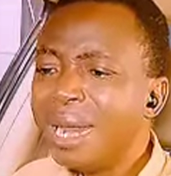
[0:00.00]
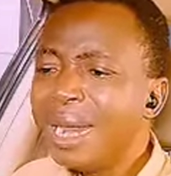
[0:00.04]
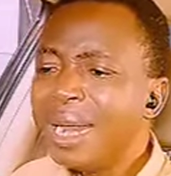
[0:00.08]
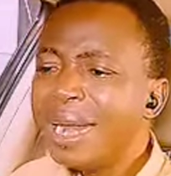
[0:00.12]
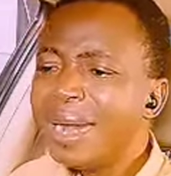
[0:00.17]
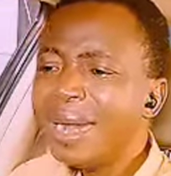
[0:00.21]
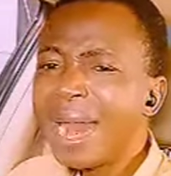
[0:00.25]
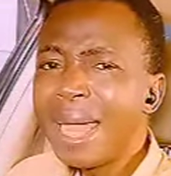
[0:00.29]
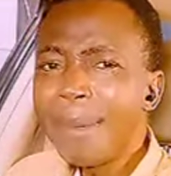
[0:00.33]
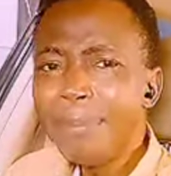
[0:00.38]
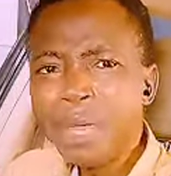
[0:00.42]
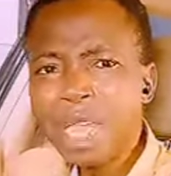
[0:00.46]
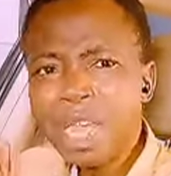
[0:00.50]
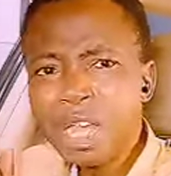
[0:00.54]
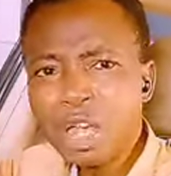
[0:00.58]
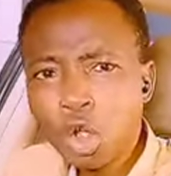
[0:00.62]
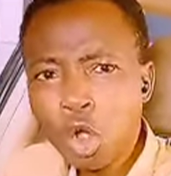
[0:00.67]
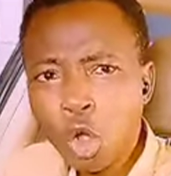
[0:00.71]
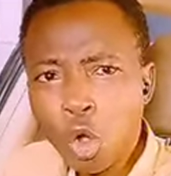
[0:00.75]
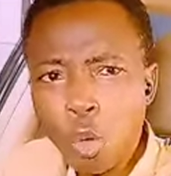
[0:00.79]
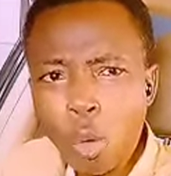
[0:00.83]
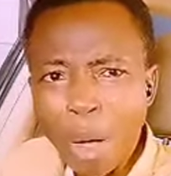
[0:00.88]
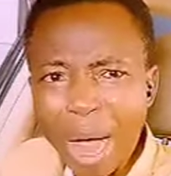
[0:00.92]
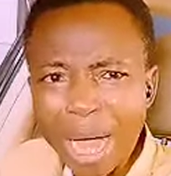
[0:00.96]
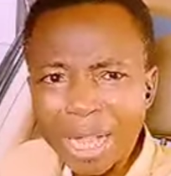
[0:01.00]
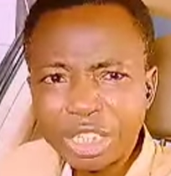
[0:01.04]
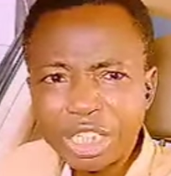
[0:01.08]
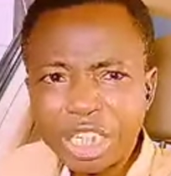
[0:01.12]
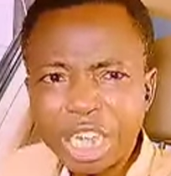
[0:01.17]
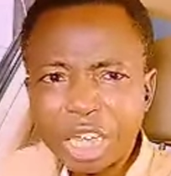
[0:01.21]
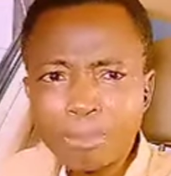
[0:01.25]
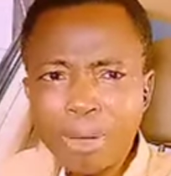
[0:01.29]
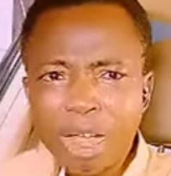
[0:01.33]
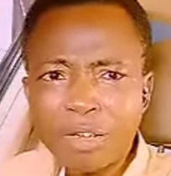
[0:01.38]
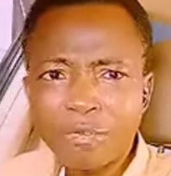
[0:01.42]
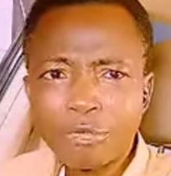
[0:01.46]
let me go and
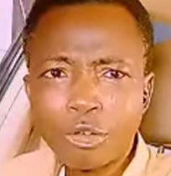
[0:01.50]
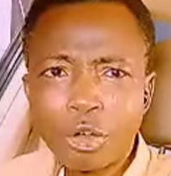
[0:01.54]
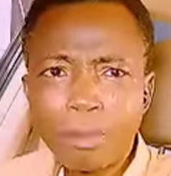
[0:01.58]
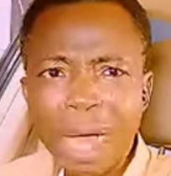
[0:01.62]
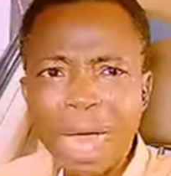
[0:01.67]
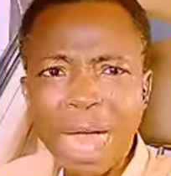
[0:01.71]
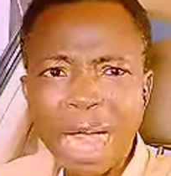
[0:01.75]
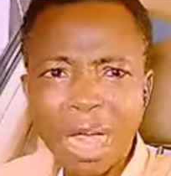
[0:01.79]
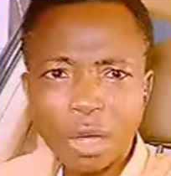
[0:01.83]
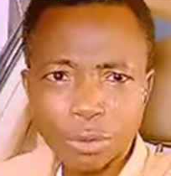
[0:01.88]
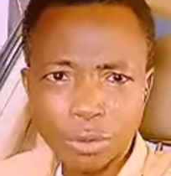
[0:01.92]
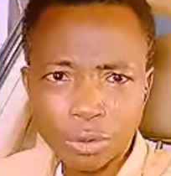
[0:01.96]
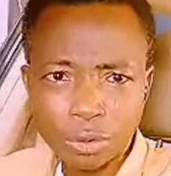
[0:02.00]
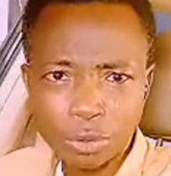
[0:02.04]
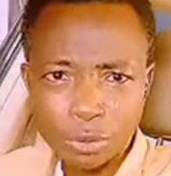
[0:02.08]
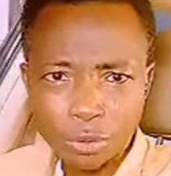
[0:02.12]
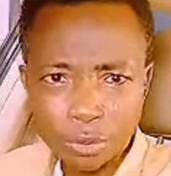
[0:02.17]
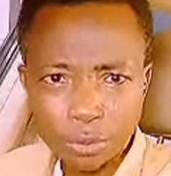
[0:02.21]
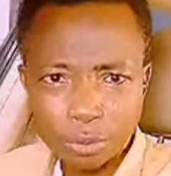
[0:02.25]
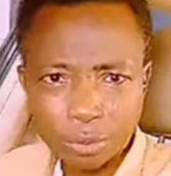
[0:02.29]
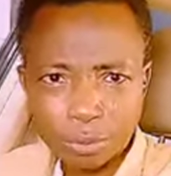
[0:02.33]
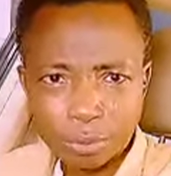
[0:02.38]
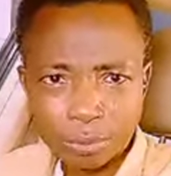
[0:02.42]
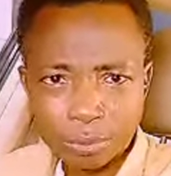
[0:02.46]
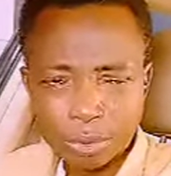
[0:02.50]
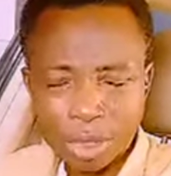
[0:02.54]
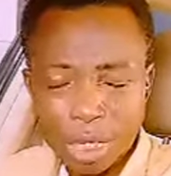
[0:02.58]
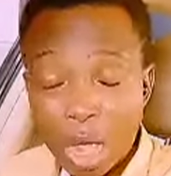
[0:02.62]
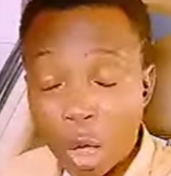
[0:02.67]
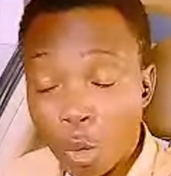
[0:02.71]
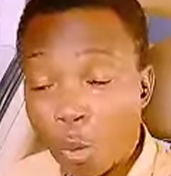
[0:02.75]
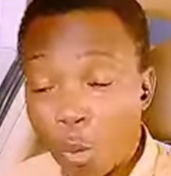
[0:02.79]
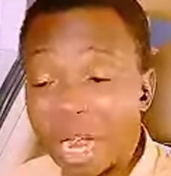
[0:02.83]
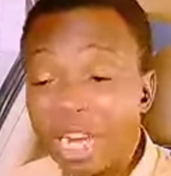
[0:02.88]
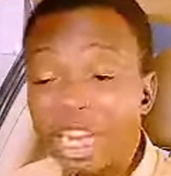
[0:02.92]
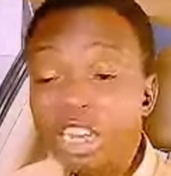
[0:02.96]
check my former house.
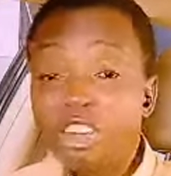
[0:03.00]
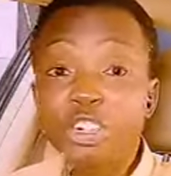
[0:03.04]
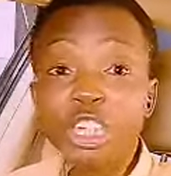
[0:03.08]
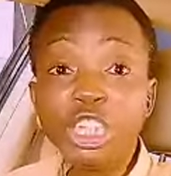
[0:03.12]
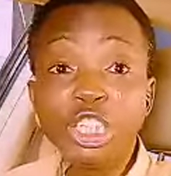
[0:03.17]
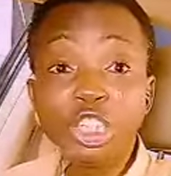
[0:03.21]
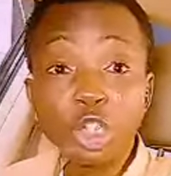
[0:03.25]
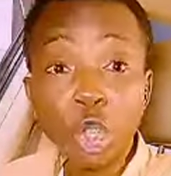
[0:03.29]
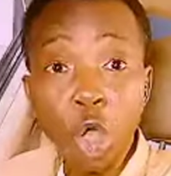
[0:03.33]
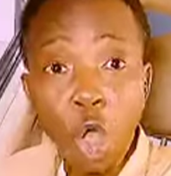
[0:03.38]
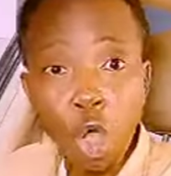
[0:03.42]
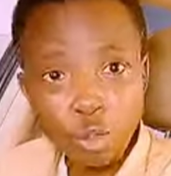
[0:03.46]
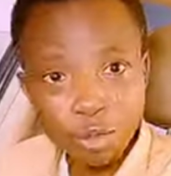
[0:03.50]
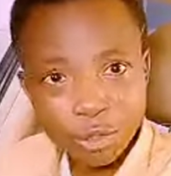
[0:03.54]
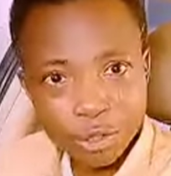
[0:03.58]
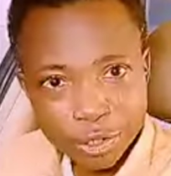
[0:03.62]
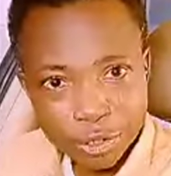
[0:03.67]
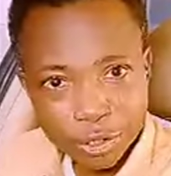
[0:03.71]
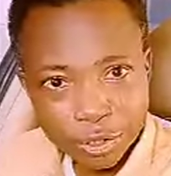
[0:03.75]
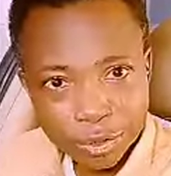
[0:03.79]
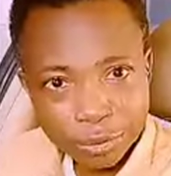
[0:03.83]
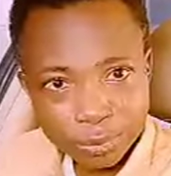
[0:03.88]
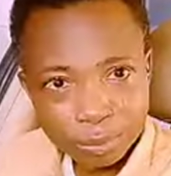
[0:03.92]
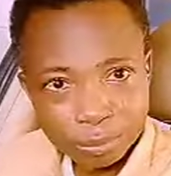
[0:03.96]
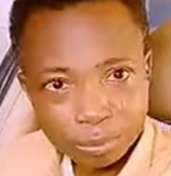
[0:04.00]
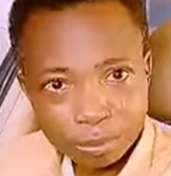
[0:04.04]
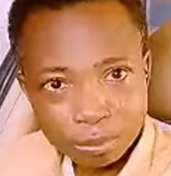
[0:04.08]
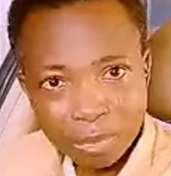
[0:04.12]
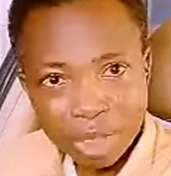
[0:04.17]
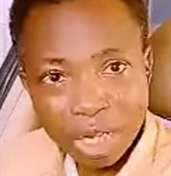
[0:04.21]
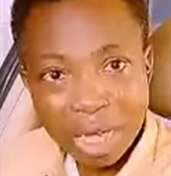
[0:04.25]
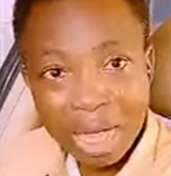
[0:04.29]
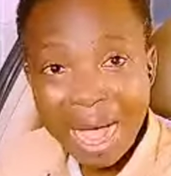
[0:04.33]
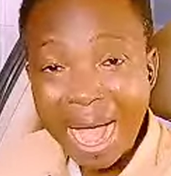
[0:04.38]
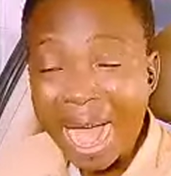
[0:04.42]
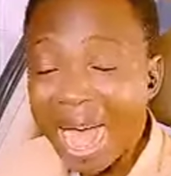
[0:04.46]
When he returns
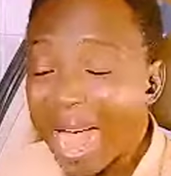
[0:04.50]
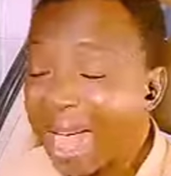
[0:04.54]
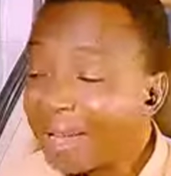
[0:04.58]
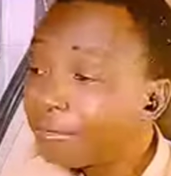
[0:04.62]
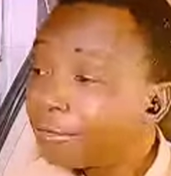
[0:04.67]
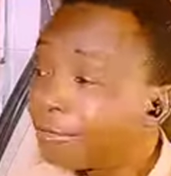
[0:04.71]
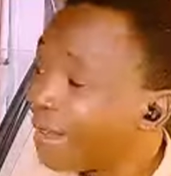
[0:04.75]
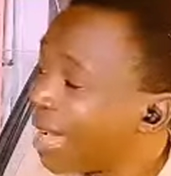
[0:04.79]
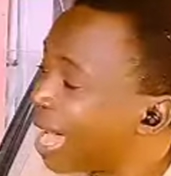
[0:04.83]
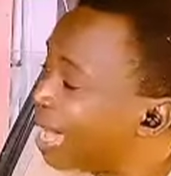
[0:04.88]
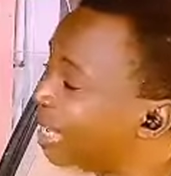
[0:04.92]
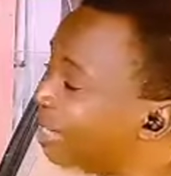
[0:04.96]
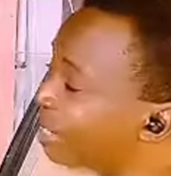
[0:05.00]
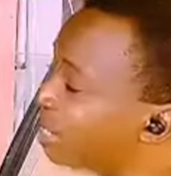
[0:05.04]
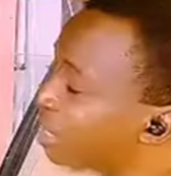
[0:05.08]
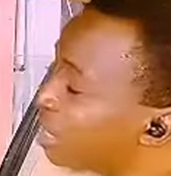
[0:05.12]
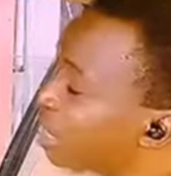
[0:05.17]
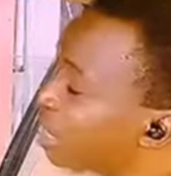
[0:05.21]
and finds